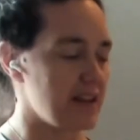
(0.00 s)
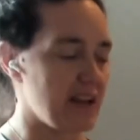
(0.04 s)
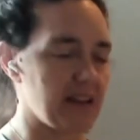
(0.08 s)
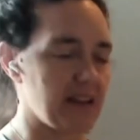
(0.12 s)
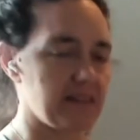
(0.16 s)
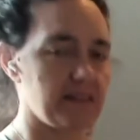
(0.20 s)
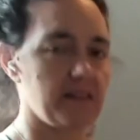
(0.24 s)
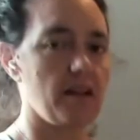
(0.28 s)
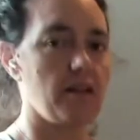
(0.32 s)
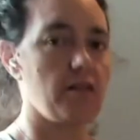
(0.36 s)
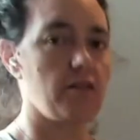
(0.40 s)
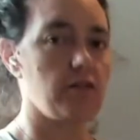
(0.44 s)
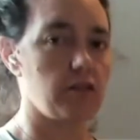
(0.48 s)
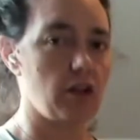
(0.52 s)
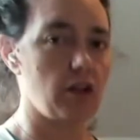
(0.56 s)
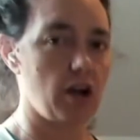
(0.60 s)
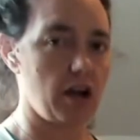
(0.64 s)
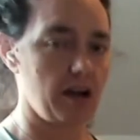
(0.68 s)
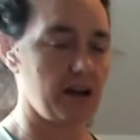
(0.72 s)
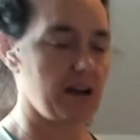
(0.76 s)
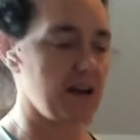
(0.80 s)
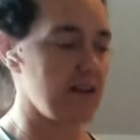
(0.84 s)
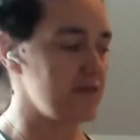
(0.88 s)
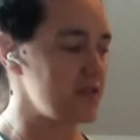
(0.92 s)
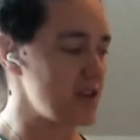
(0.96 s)
That's a
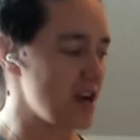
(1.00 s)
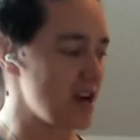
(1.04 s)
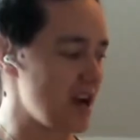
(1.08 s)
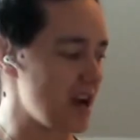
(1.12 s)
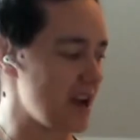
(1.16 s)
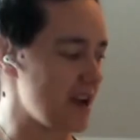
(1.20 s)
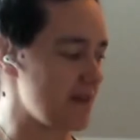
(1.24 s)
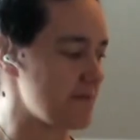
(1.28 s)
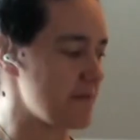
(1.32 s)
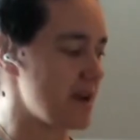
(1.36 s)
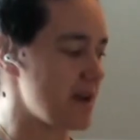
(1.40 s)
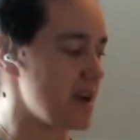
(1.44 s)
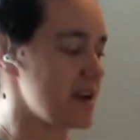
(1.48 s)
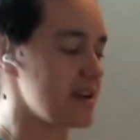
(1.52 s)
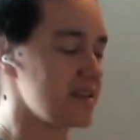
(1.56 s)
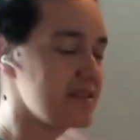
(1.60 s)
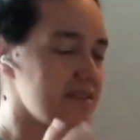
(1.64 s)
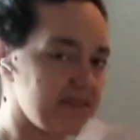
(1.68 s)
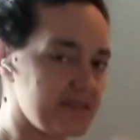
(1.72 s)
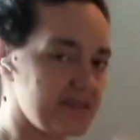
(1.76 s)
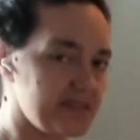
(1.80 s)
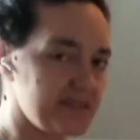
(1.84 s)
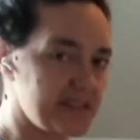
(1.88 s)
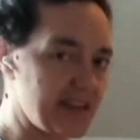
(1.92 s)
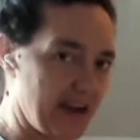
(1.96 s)
lot of time
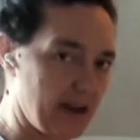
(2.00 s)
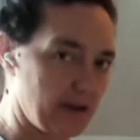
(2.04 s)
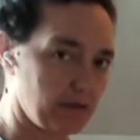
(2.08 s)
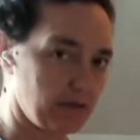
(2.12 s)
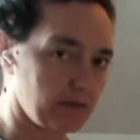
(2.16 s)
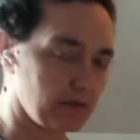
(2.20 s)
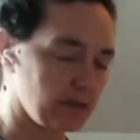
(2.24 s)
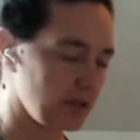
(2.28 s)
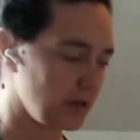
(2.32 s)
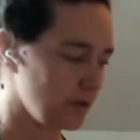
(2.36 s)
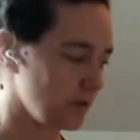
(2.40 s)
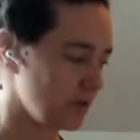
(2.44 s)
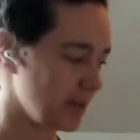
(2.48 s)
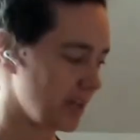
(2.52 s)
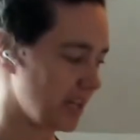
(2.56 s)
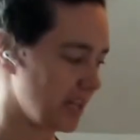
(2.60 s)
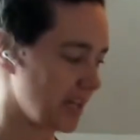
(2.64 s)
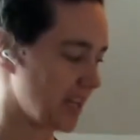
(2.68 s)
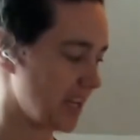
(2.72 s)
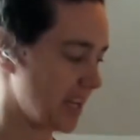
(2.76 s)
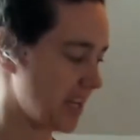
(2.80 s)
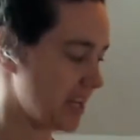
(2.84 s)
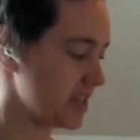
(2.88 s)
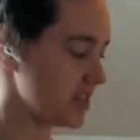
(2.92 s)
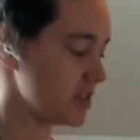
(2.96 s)

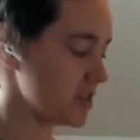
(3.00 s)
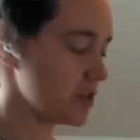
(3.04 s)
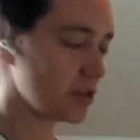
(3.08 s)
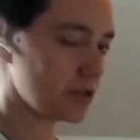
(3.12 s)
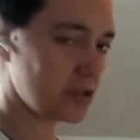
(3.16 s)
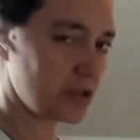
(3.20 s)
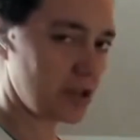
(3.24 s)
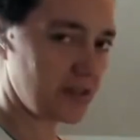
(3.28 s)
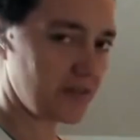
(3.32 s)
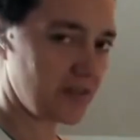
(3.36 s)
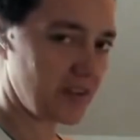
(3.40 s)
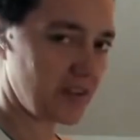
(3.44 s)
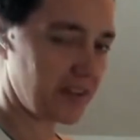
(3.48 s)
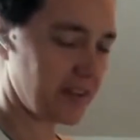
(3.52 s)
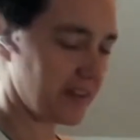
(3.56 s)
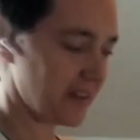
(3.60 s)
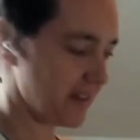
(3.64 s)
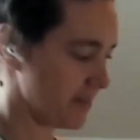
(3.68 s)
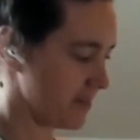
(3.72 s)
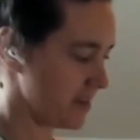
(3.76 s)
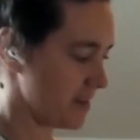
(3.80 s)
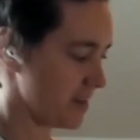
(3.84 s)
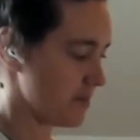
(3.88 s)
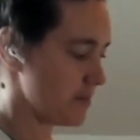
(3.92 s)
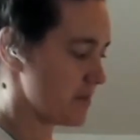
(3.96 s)
downloading in your nervous
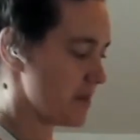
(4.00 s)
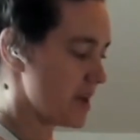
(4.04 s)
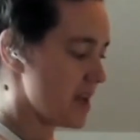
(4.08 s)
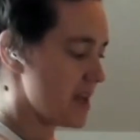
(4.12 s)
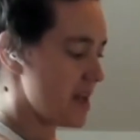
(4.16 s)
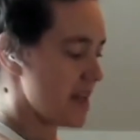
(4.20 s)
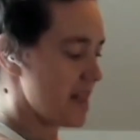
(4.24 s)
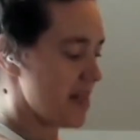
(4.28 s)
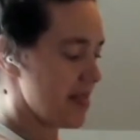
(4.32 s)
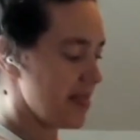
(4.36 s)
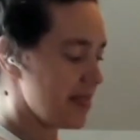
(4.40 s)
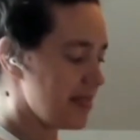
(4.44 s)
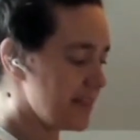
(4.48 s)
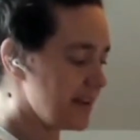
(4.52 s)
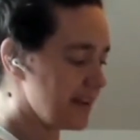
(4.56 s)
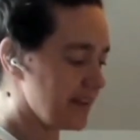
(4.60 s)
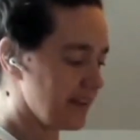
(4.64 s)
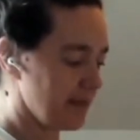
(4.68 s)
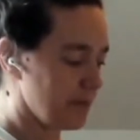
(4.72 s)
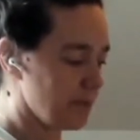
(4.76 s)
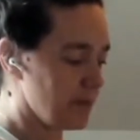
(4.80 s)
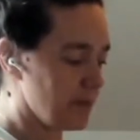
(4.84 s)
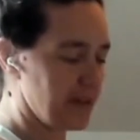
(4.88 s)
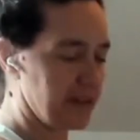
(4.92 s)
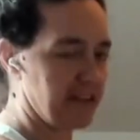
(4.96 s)
system this
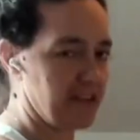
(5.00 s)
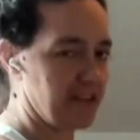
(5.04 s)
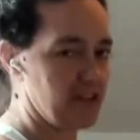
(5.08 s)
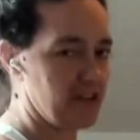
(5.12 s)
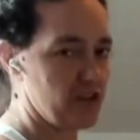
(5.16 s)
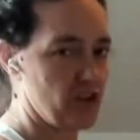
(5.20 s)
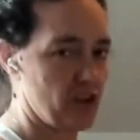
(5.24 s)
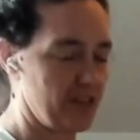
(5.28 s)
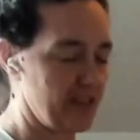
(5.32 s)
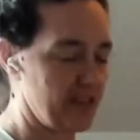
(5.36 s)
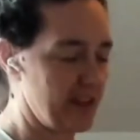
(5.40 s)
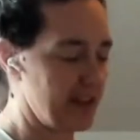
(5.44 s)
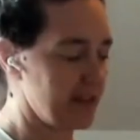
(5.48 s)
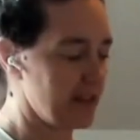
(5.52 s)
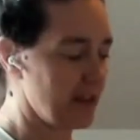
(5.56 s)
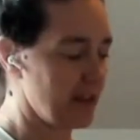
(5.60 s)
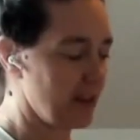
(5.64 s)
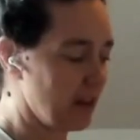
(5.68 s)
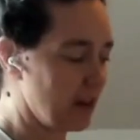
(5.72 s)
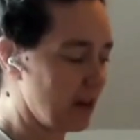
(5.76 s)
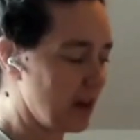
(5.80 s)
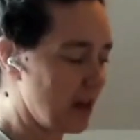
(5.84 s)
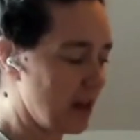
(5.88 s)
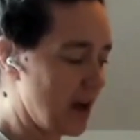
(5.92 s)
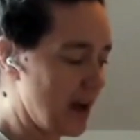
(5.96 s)
position. That's a
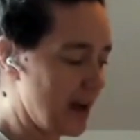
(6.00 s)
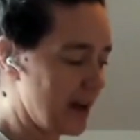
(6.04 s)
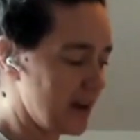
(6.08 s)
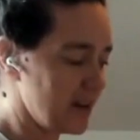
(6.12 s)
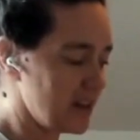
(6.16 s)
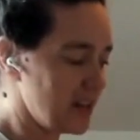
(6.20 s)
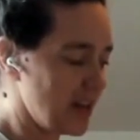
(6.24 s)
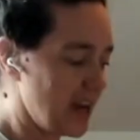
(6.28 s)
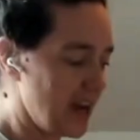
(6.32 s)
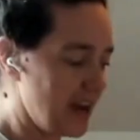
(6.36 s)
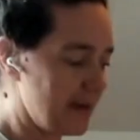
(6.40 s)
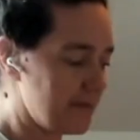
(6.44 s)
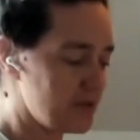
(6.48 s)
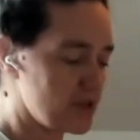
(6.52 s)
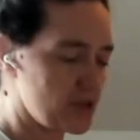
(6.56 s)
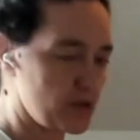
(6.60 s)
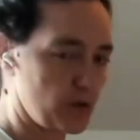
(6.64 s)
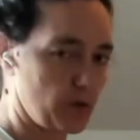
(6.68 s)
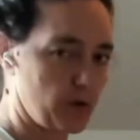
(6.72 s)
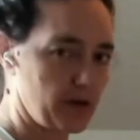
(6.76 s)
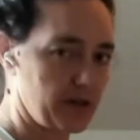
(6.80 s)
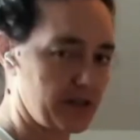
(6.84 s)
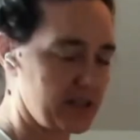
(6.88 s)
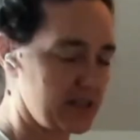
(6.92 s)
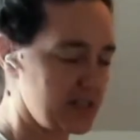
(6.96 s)
lot of time
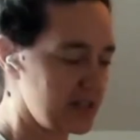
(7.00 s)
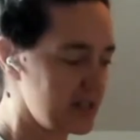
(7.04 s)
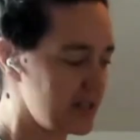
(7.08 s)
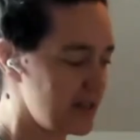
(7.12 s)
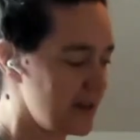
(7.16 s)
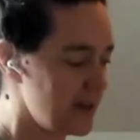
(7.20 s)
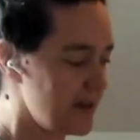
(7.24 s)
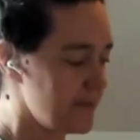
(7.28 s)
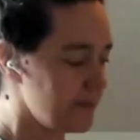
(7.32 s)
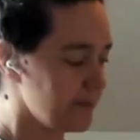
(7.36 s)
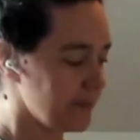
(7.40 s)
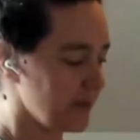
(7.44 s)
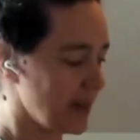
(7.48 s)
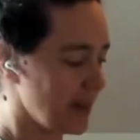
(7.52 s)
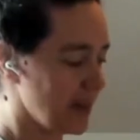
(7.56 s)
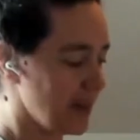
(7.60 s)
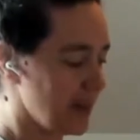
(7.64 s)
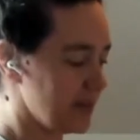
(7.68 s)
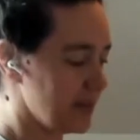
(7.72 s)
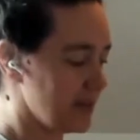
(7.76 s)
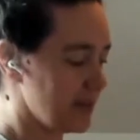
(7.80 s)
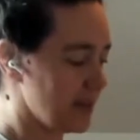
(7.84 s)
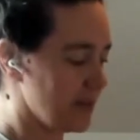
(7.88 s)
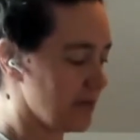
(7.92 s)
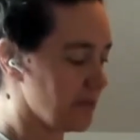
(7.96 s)
shortened
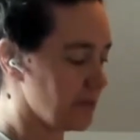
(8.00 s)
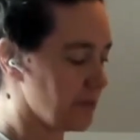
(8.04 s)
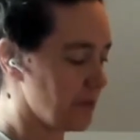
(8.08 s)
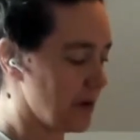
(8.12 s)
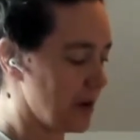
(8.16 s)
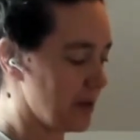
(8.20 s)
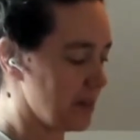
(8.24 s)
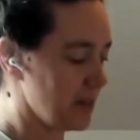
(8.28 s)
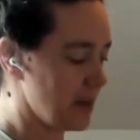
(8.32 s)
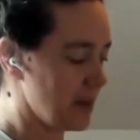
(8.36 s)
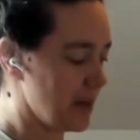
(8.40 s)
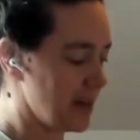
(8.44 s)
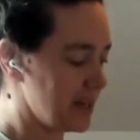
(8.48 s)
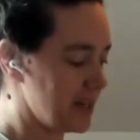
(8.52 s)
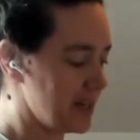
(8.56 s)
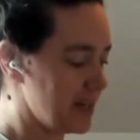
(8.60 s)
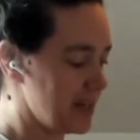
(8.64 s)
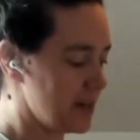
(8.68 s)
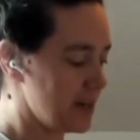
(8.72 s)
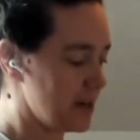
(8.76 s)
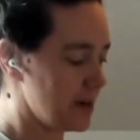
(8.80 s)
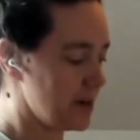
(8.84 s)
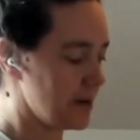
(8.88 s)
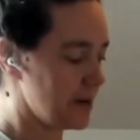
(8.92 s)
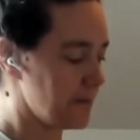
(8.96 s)
in this front line
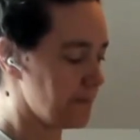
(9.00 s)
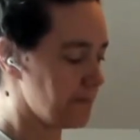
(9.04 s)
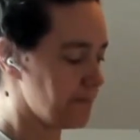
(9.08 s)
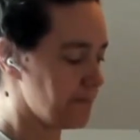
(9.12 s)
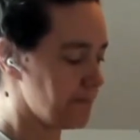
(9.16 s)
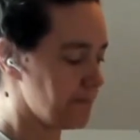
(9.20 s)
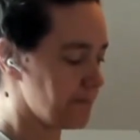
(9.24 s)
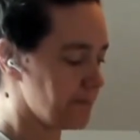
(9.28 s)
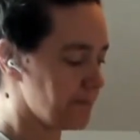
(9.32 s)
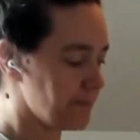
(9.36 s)
here.